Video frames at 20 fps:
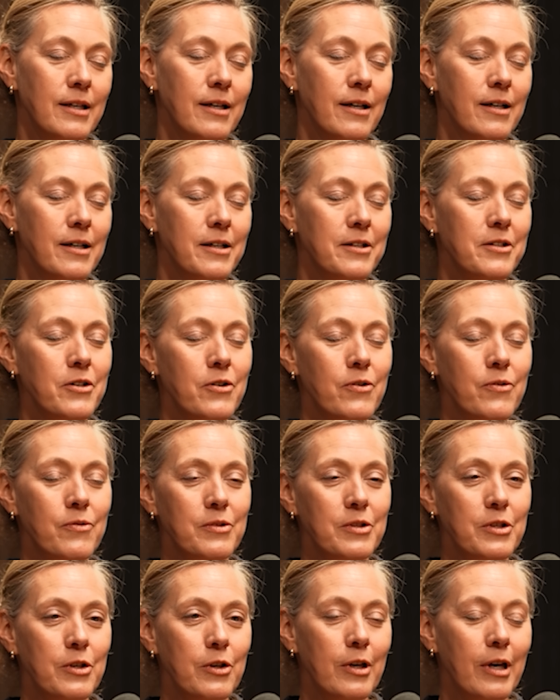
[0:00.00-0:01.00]
Yeah,
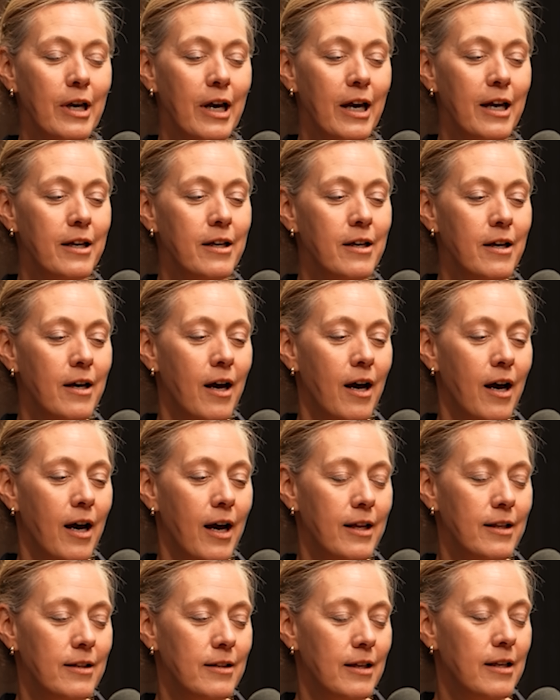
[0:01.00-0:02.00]
no, I
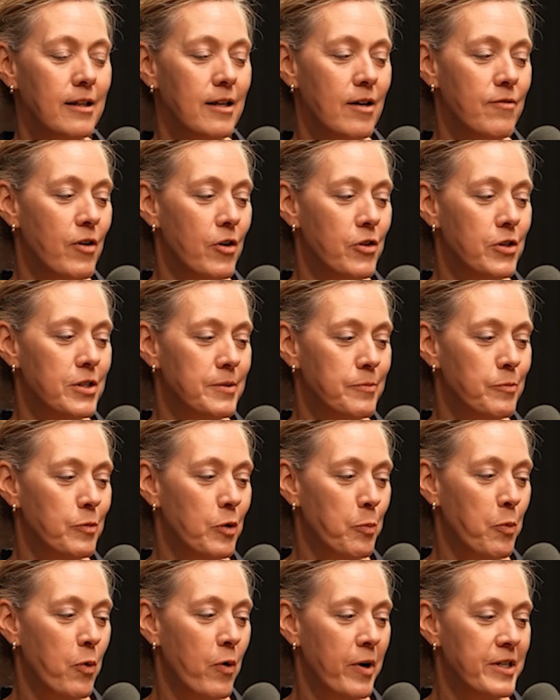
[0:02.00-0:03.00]
I, I love all the,
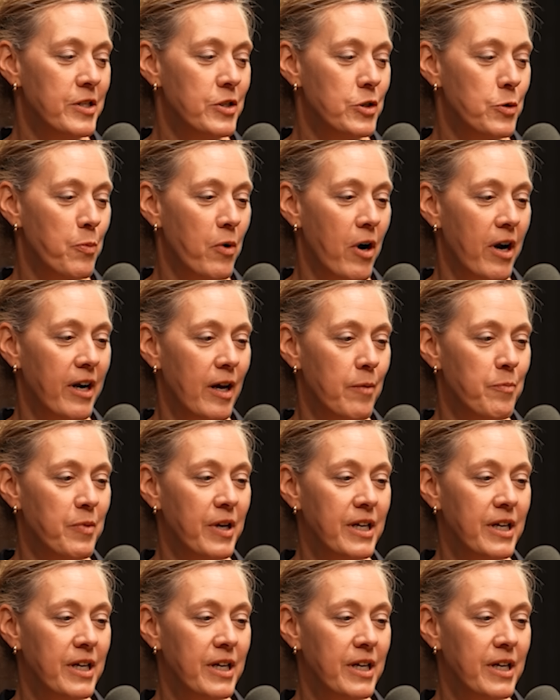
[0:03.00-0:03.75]
the points you brought up